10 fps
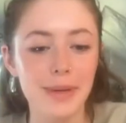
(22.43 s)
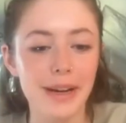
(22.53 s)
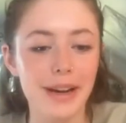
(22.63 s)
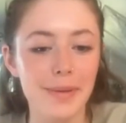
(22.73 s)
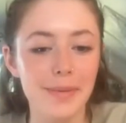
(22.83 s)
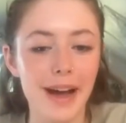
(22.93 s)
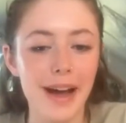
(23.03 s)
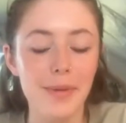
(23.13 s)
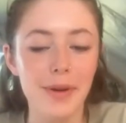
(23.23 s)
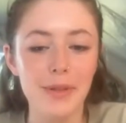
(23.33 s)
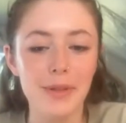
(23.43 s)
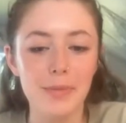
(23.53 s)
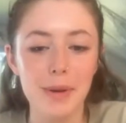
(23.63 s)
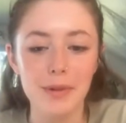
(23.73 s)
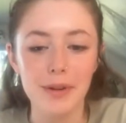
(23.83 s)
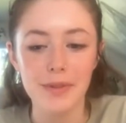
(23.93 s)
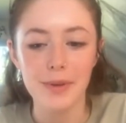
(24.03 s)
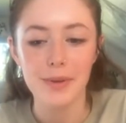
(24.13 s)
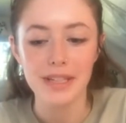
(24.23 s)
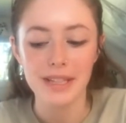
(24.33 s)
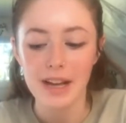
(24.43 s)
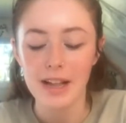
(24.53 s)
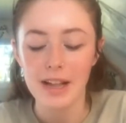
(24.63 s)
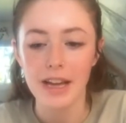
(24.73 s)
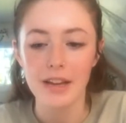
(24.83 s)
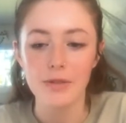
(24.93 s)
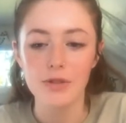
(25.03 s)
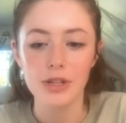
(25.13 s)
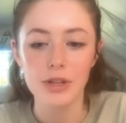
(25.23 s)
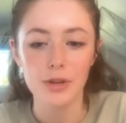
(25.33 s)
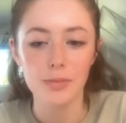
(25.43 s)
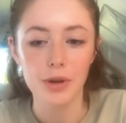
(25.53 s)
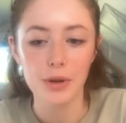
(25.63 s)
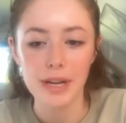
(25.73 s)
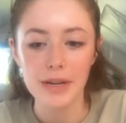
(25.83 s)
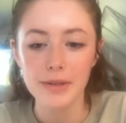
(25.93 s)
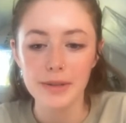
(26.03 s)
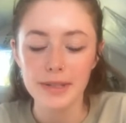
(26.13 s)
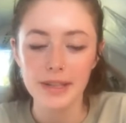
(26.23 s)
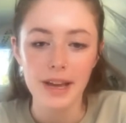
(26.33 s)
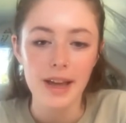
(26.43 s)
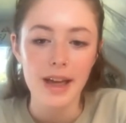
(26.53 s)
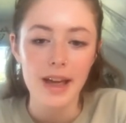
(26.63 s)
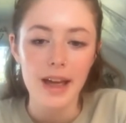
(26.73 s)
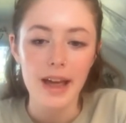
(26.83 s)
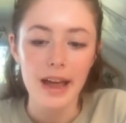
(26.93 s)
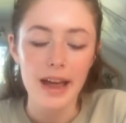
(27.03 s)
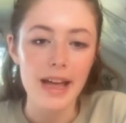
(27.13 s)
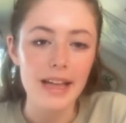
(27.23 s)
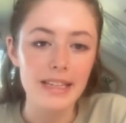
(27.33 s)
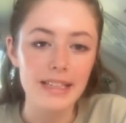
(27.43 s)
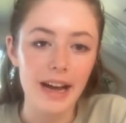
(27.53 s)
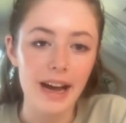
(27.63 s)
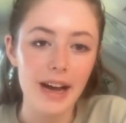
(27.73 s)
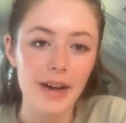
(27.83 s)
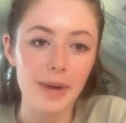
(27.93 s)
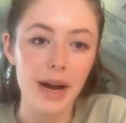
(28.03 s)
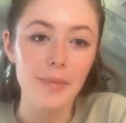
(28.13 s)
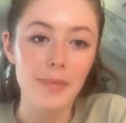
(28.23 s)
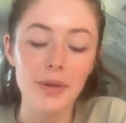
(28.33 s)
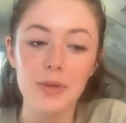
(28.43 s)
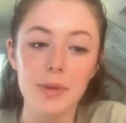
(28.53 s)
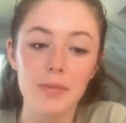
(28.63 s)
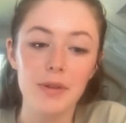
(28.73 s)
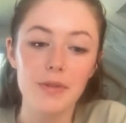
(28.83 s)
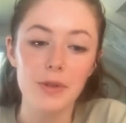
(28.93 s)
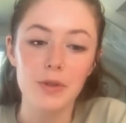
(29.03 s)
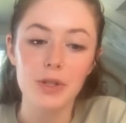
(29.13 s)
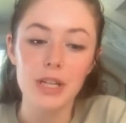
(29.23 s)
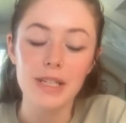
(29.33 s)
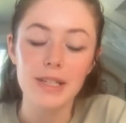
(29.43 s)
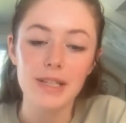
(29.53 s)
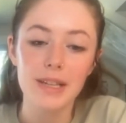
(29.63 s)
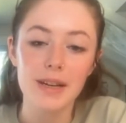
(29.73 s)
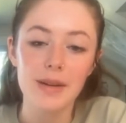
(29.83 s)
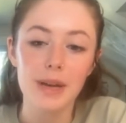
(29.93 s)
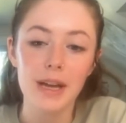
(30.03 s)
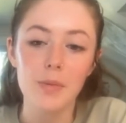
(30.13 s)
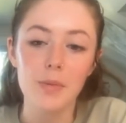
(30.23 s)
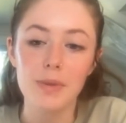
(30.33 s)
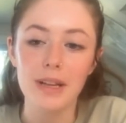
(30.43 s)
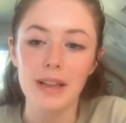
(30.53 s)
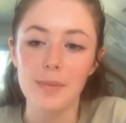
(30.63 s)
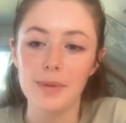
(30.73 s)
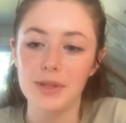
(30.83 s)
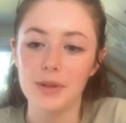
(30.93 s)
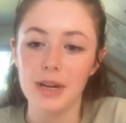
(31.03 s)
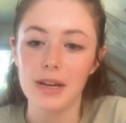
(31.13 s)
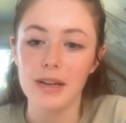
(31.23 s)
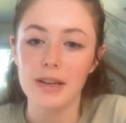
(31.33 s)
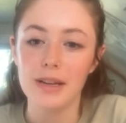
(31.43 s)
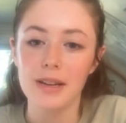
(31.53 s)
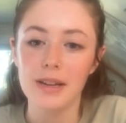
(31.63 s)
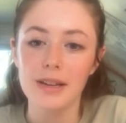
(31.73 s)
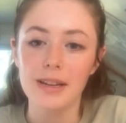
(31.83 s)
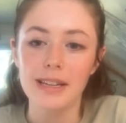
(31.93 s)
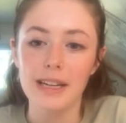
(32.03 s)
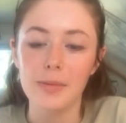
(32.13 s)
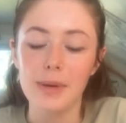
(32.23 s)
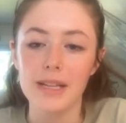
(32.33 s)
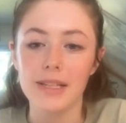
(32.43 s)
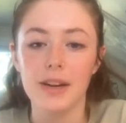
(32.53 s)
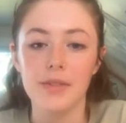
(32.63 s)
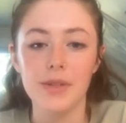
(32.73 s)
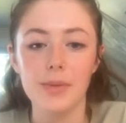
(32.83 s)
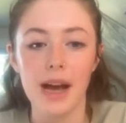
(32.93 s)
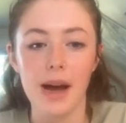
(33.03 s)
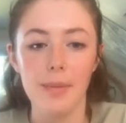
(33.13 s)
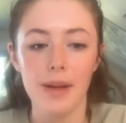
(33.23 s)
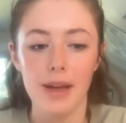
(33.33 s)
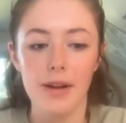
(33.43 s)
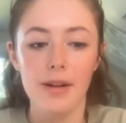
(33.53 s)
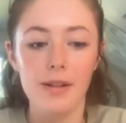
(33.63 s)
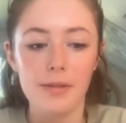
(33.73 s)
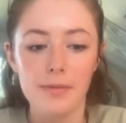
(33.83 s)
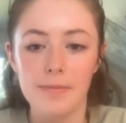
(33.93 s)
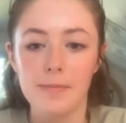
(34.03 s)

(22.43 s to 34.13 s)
I'm also a member of USL. I use she, her pronouns. And I'm also a member of Social Justice Club and would be Climate Strike. And I'll pass it off to Abigail.